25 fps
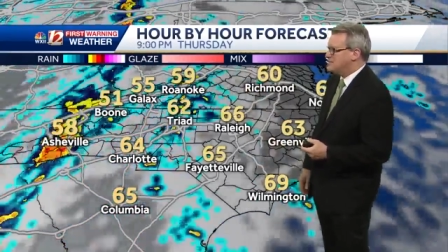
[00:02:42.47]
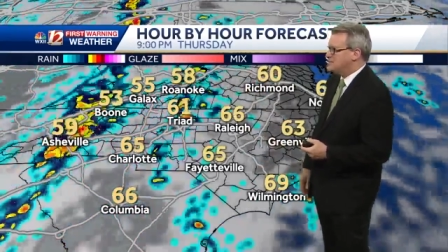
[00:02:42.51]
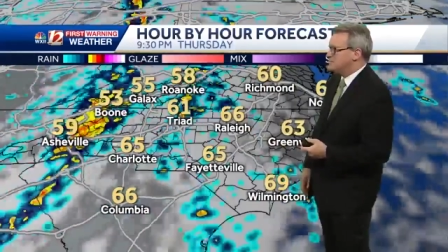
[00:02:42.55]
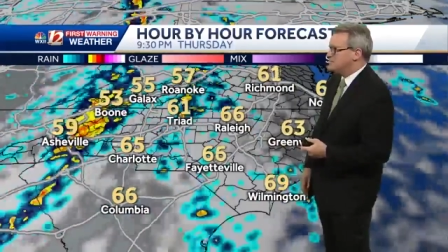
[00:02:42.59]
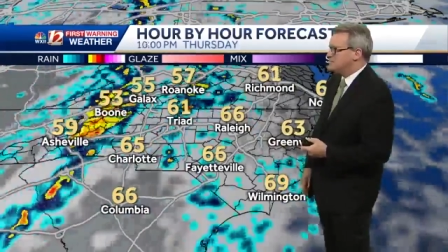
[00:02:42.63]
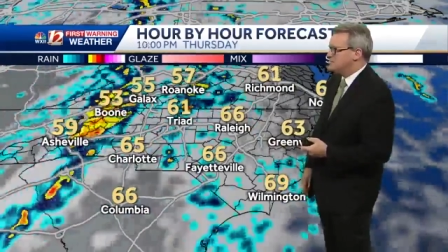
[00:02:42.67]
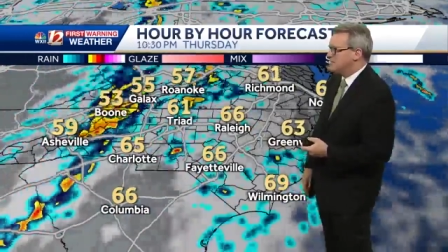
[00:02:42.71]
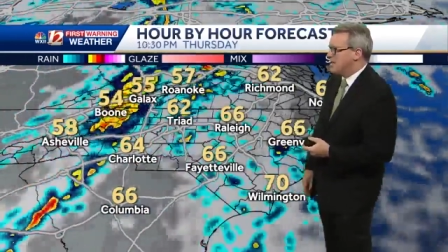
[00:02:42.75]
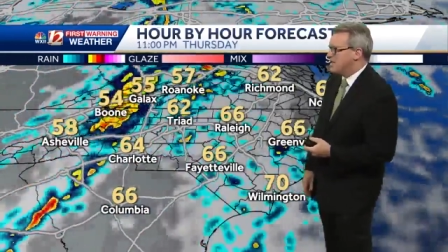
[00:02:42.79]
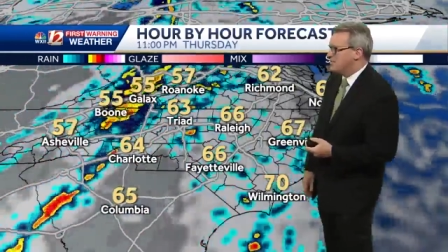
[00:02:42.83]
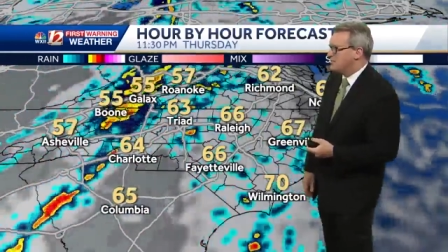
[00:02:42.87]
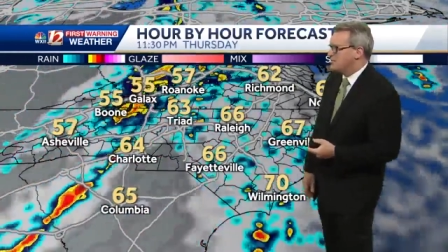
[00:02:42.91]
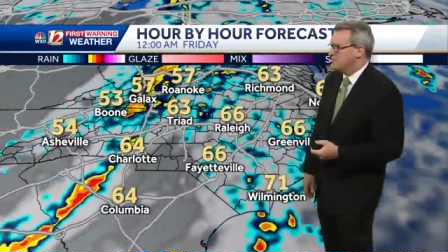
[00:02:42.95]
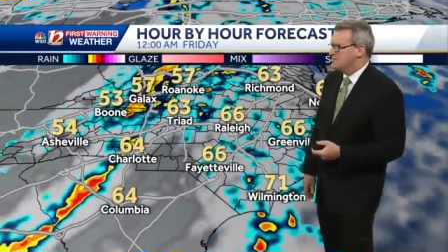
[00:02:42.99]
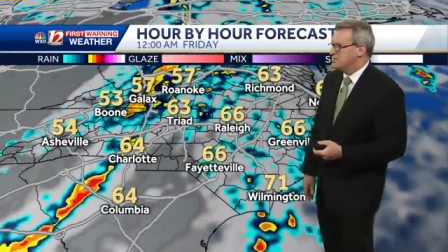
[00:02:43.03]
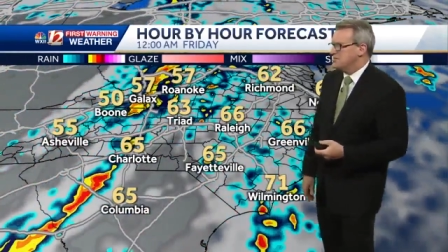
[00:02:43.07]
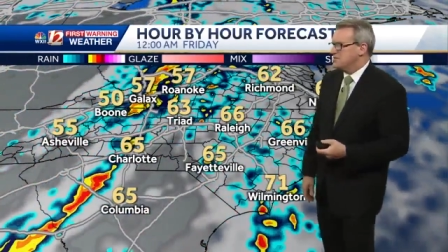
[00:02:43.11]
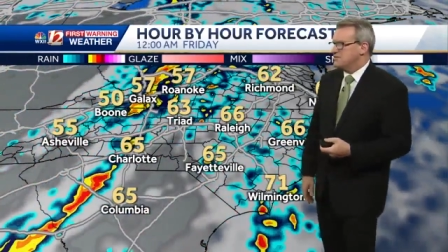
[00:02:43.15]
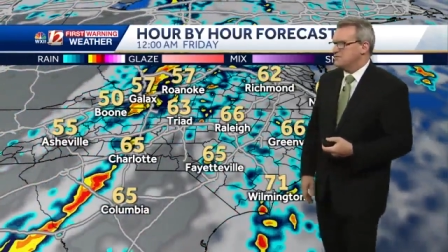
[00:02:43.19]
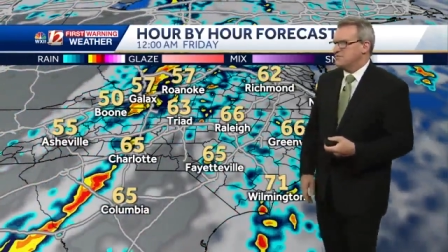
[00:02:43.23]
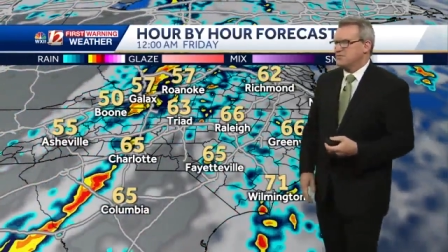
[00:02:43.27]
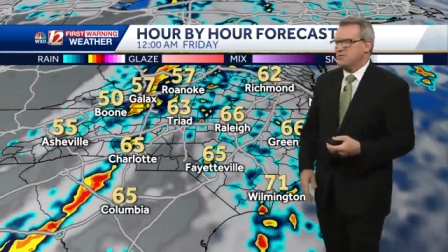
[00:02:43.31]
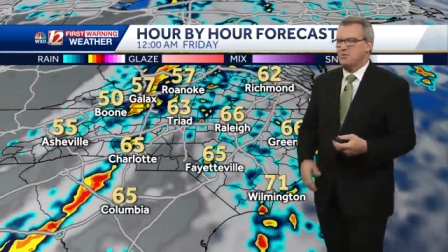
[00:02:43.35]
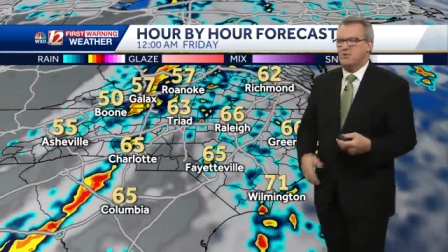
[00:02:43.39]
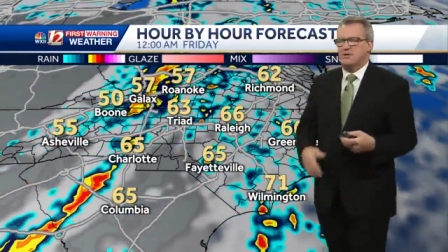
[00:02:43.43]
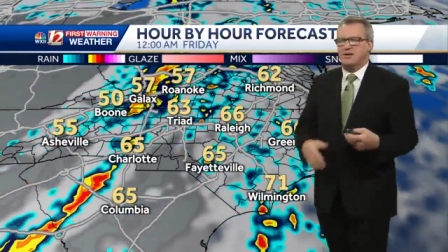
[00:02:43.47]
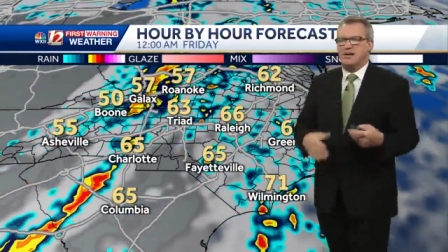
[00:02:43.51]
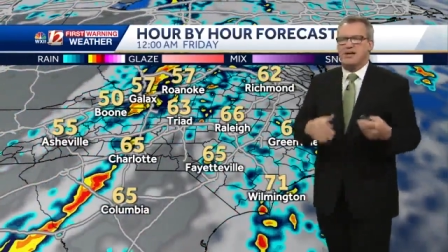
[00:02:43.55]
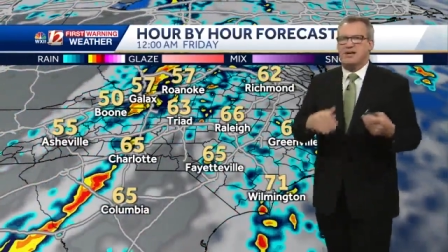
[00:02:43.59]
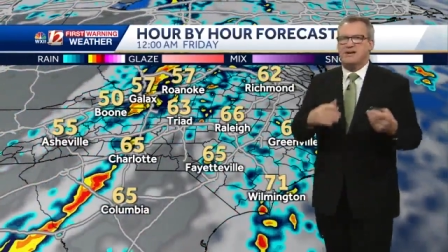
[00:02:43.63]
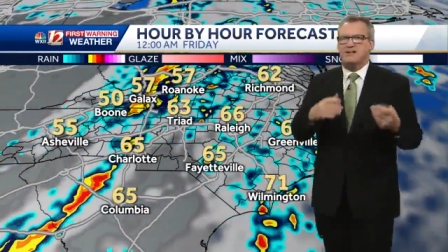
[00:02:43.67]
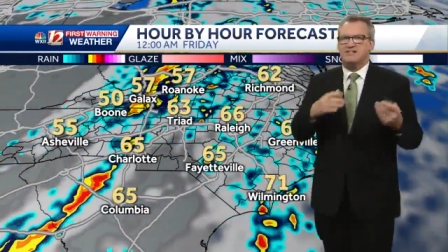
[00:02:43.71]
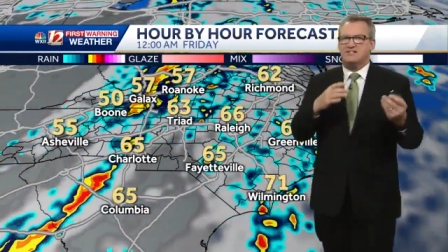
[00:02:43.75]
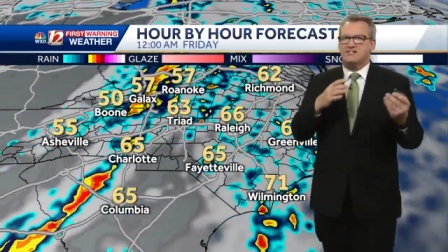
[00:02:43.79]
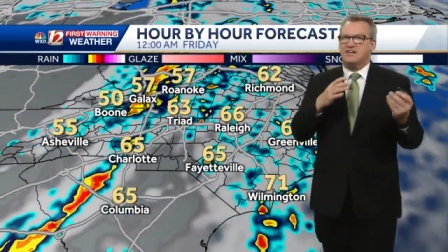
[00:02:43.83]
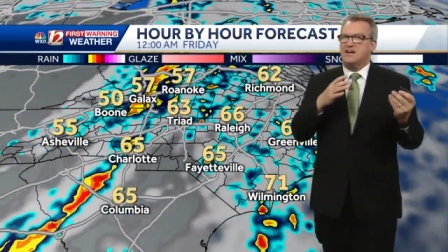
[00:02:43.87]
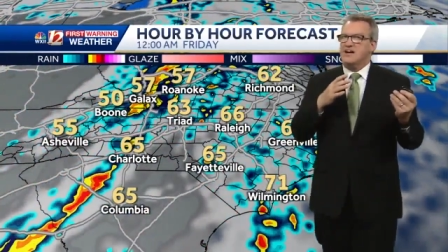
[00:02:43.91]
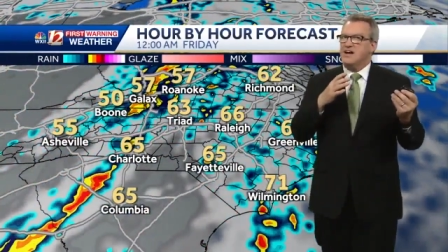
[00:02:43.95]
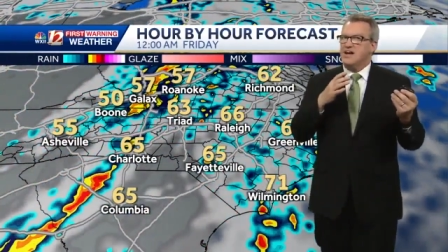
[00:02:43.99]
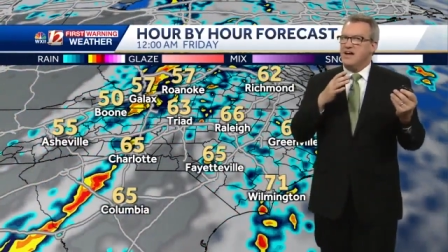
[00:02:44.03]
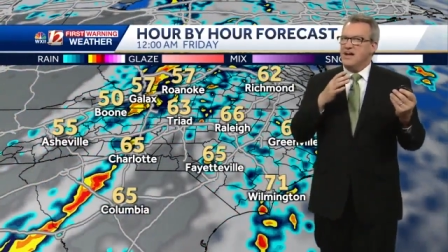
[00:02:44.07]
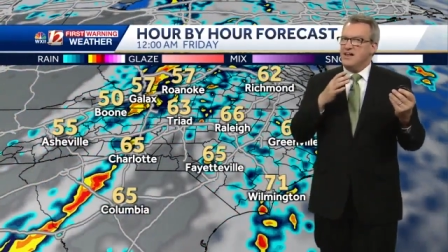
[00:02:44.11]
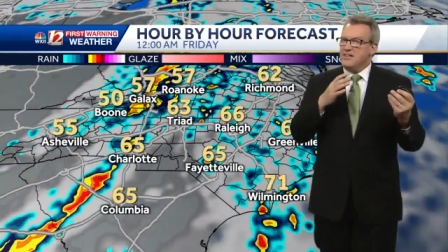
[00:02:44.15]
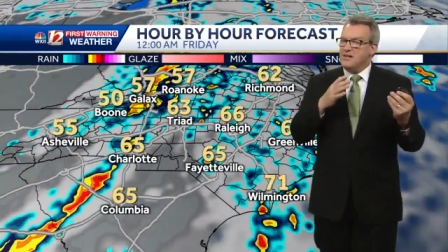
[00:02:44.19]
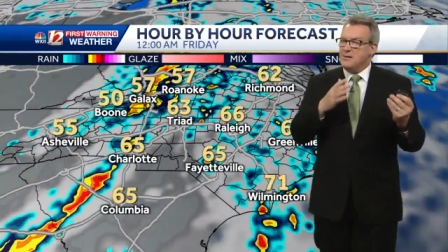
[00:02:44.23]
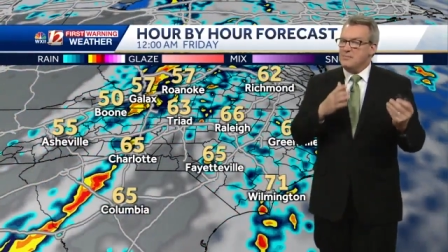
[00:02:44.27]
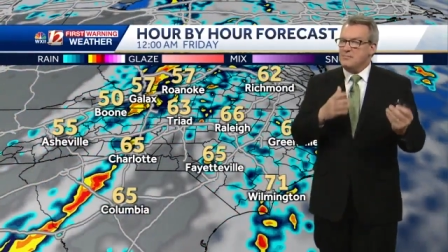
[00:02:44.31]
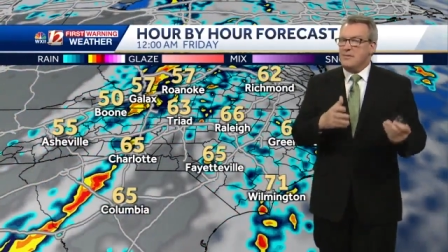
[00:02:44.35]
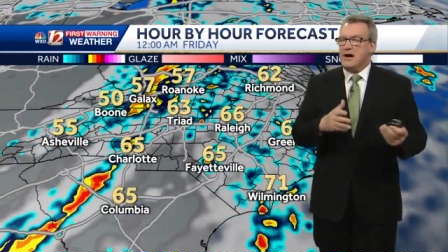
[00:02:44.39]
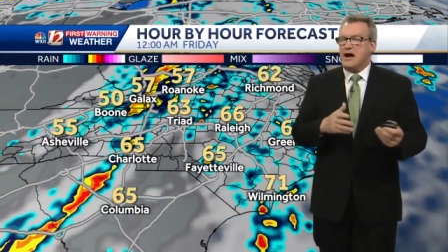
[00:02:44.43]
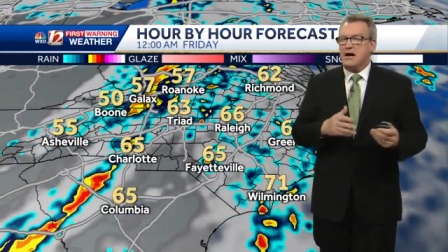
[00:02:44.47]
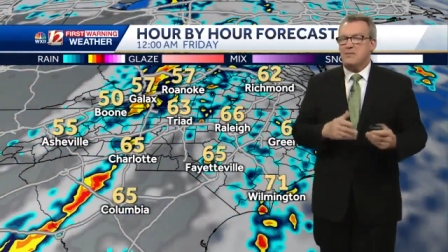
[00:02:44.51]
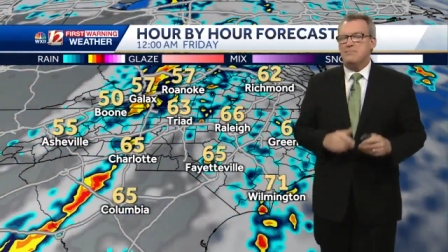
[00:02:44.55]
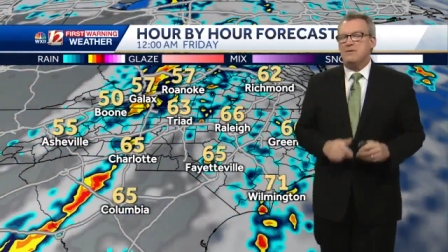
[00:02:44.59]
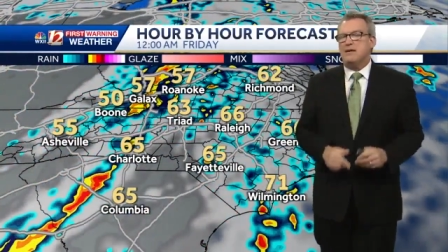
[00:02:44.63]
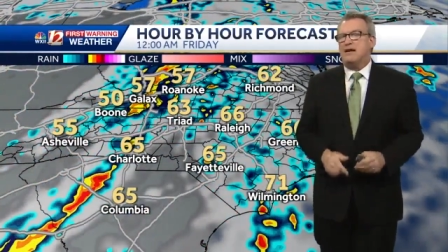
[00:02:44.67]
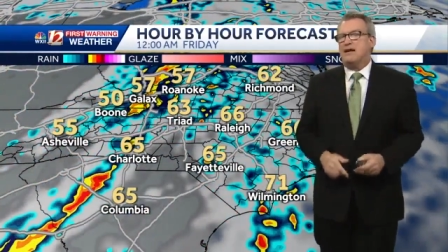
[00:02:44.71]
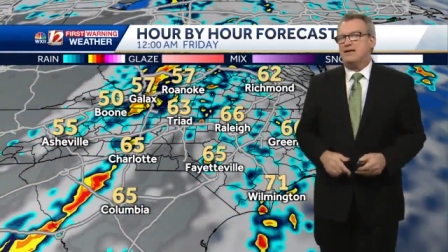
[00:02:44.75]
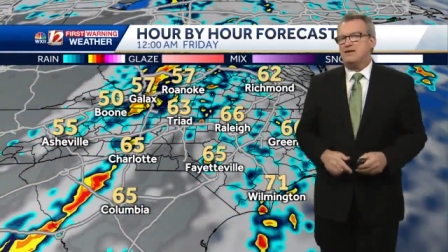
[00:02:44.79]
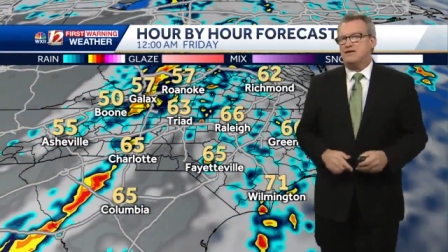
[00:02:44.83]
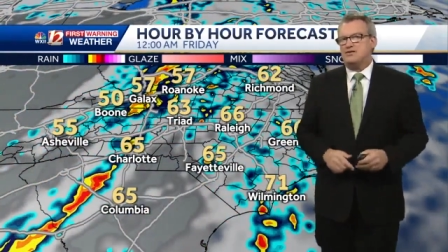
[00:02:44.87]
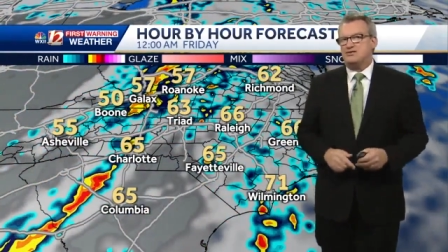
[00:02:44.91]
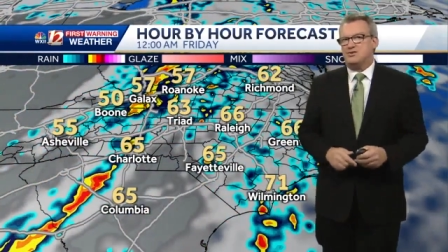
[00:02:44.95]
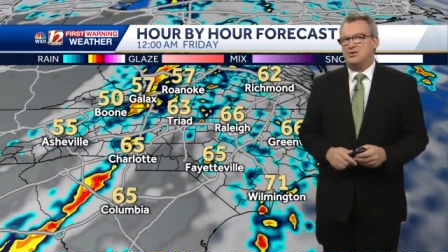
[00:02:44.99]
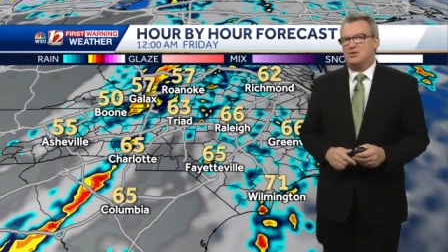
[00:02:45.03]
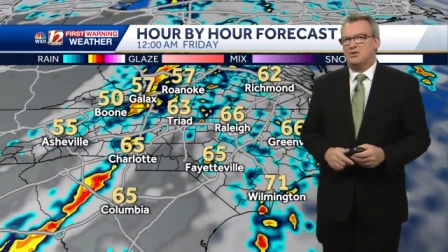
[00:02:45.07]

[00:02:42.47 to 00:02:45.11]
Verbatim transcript: some showers in the forecast that might begin as